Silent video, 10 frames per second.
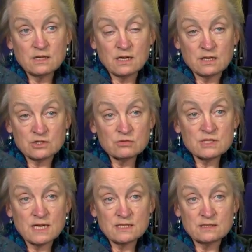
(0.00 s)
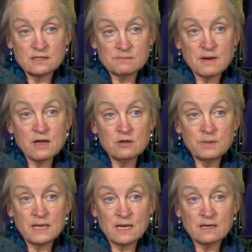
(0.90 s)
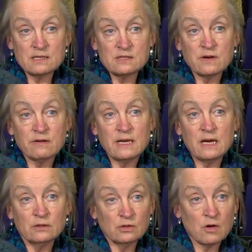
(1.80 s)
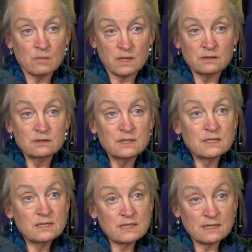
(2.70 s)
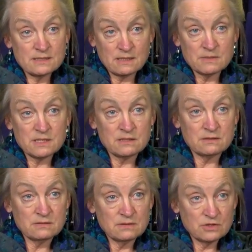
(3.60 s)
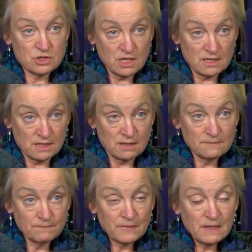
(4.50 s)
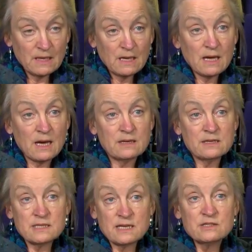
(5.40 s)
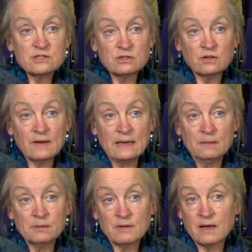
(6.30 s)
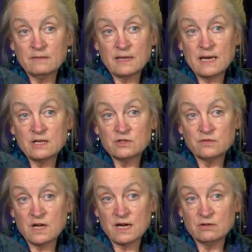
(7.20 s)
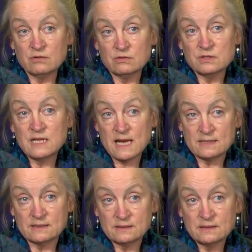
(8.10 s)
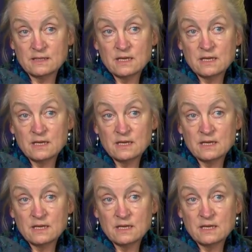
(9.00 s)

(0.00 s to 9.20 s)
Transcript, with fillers: uh, short sightedness, myopia, is very uncommon except in China and it tends to develop around the age of nine or ten.